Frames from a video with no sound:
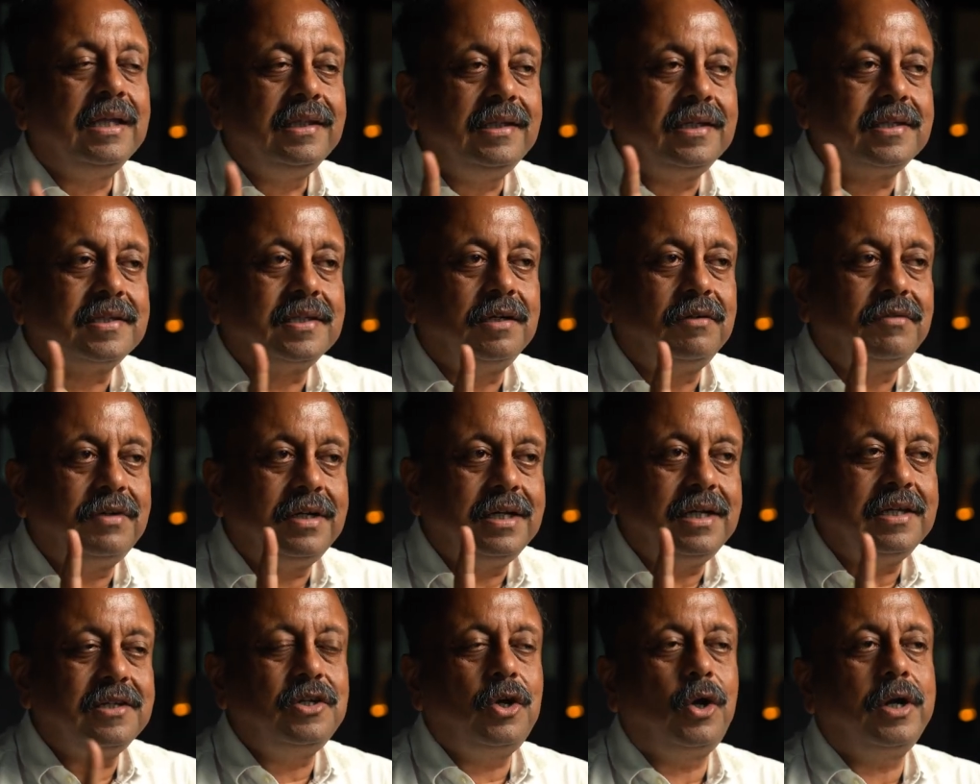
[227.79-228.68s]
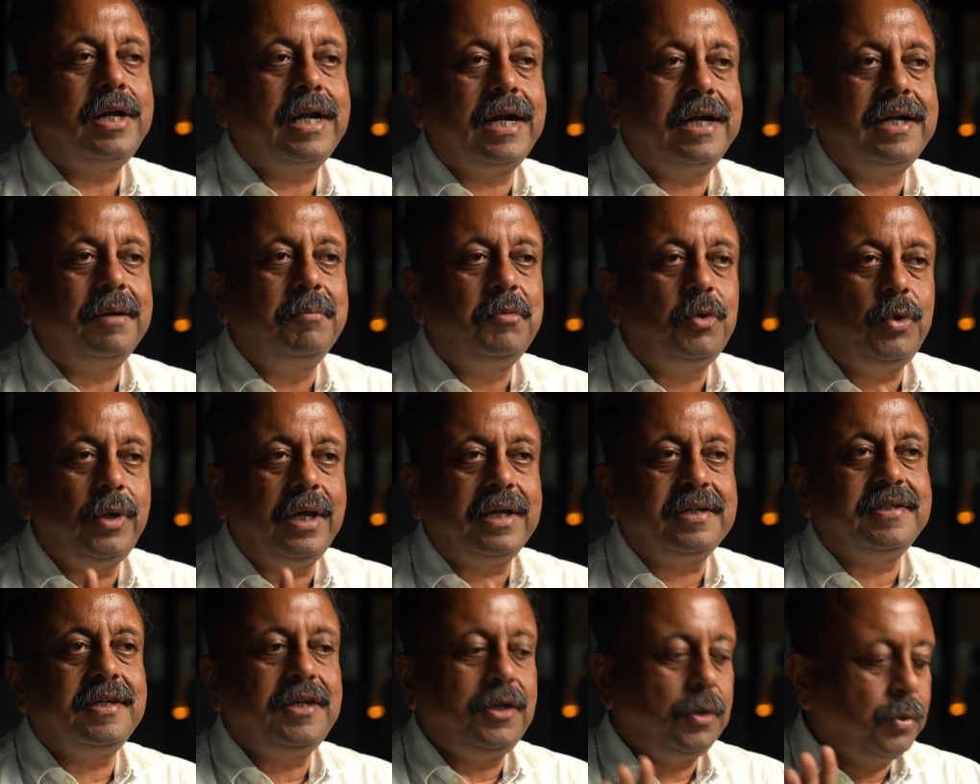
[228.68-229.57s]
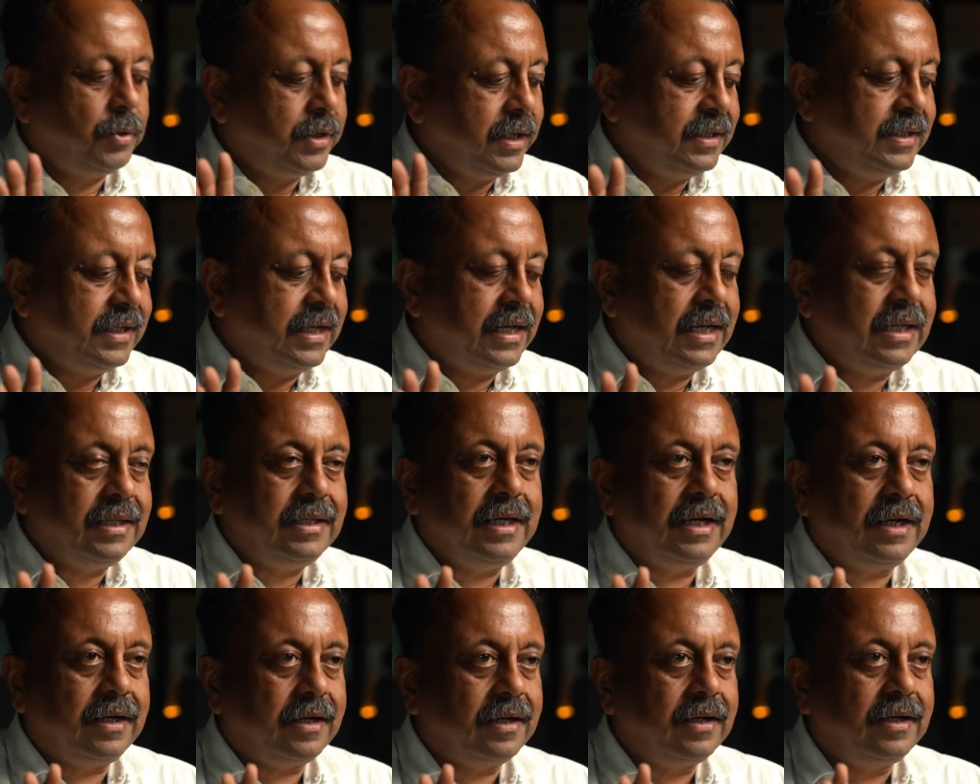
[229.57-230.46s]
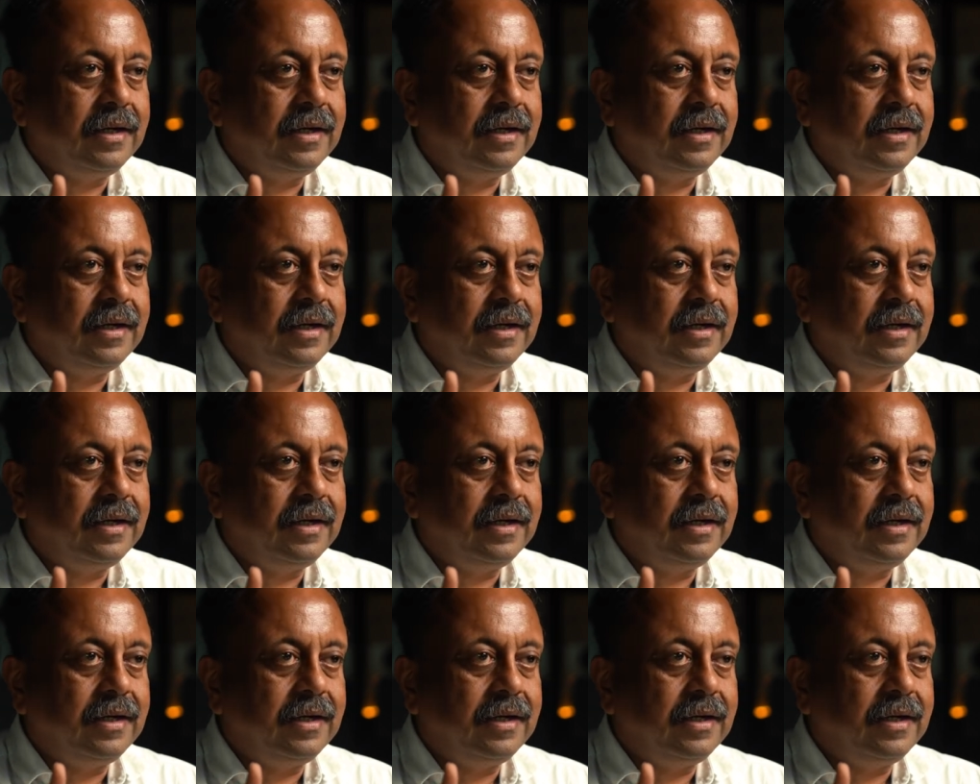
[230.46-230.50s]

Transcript: The server does not attempt to execute it then and there.